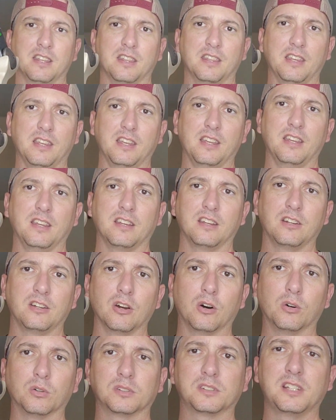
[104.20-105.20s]
the
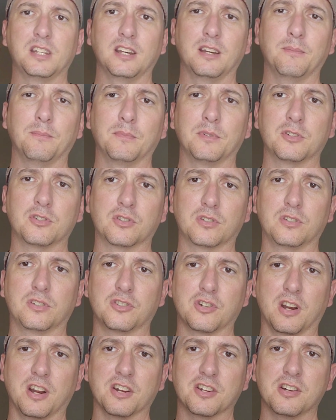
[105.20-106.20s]
gold tip
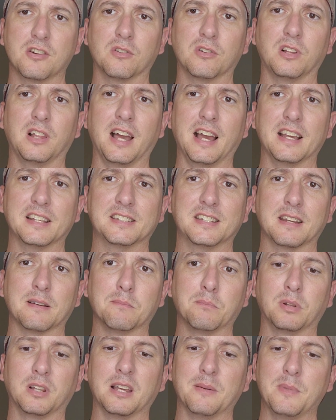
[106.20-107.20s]
traditional classic
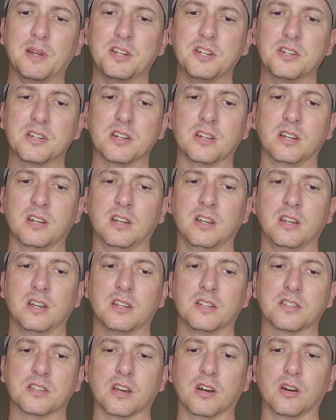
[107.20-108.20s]
blemished.
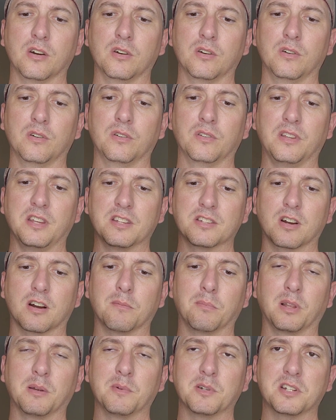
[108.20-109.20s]
So these are
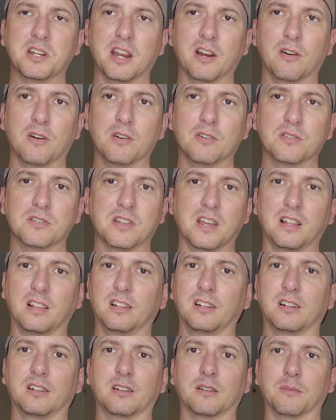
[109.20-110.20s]
blemished arrows. They
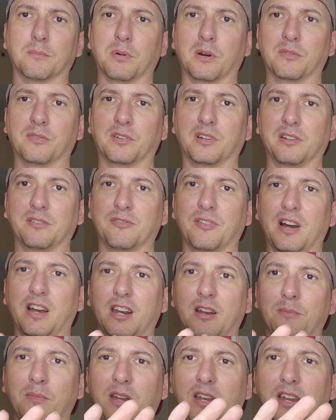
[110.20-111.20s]
look perfectly fine
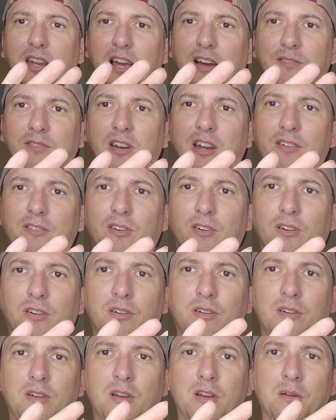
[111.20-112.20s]
to me. I've
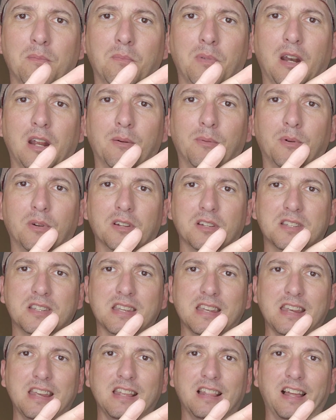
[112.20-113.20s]
never been able to
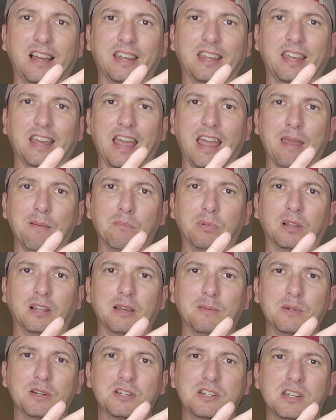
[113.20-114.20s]
see like a
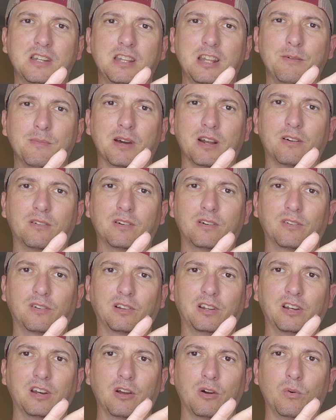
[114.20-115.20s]
blemish in them. I don't
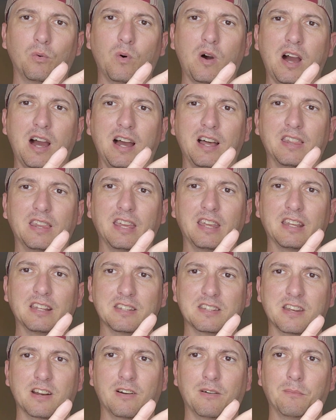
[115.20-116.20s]
really know why they
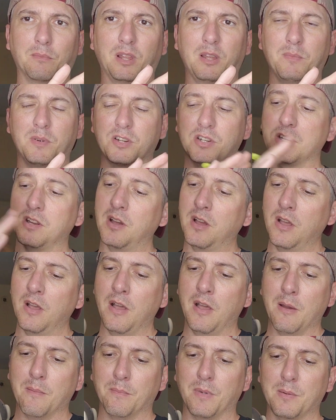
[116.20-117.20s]
consider them blemished.
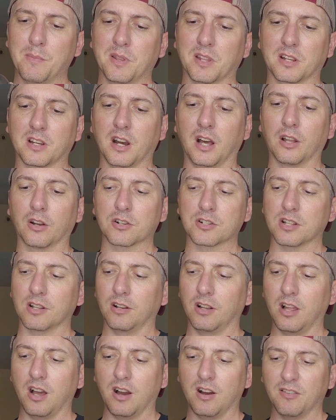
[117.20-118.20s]
Maybe the color's a
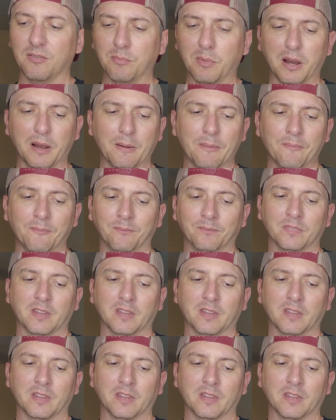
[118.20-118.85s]
little off, but